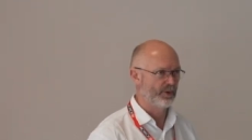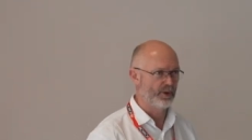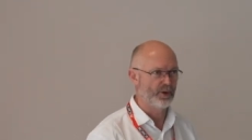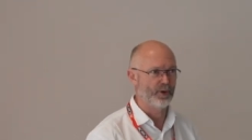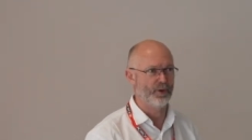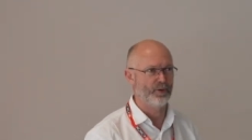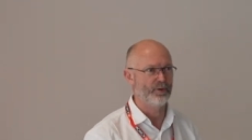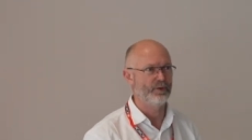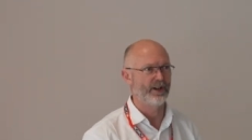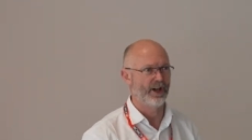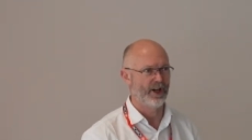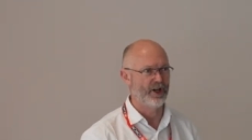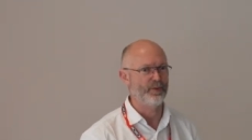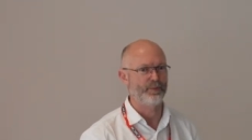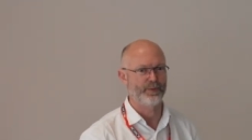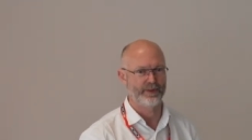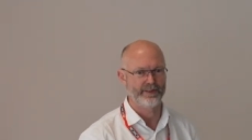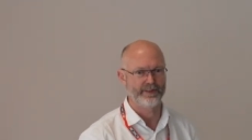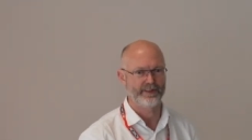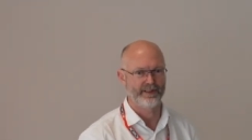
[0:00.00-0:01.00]
were all
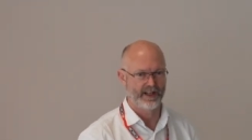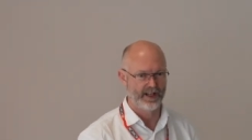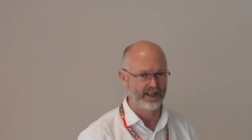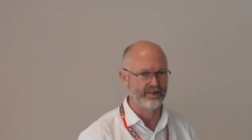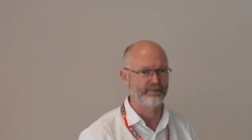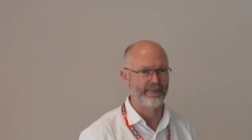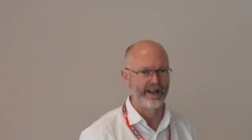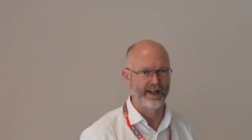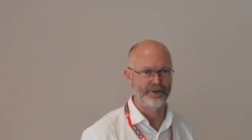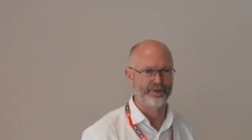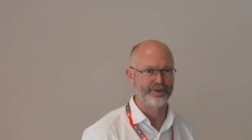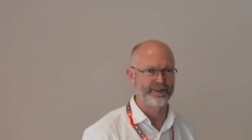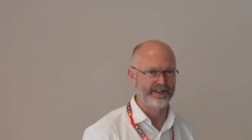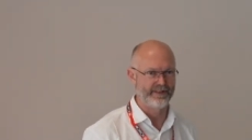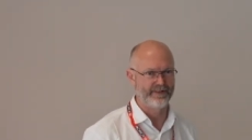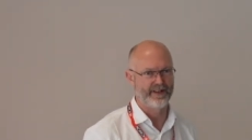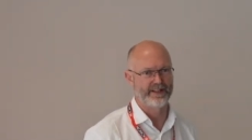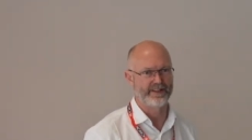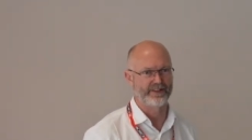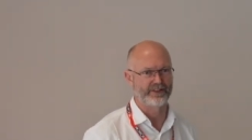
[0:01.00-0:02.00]
open, unbounded
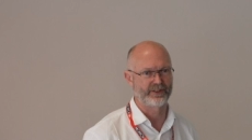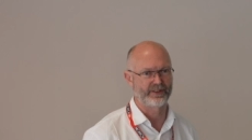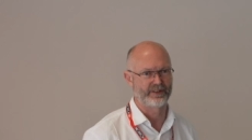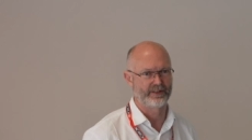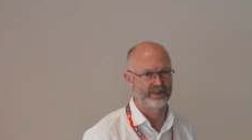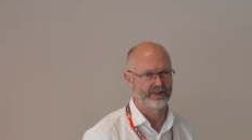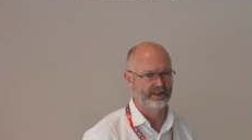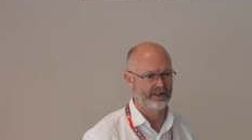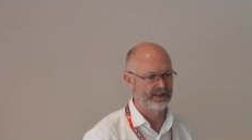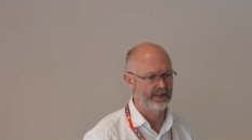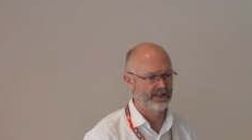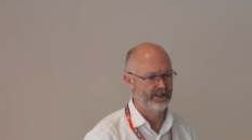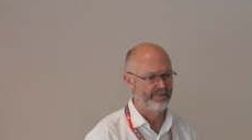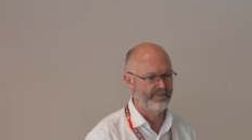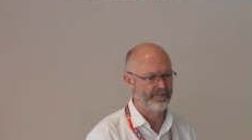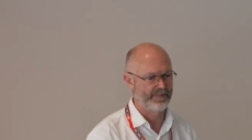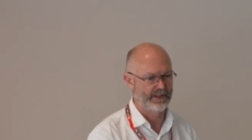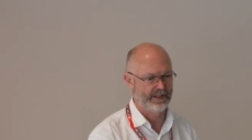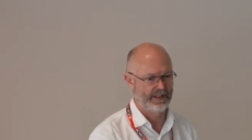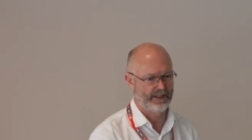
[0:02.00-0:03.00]
events,
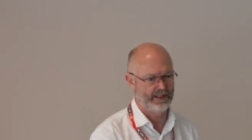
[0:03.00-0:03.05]
um,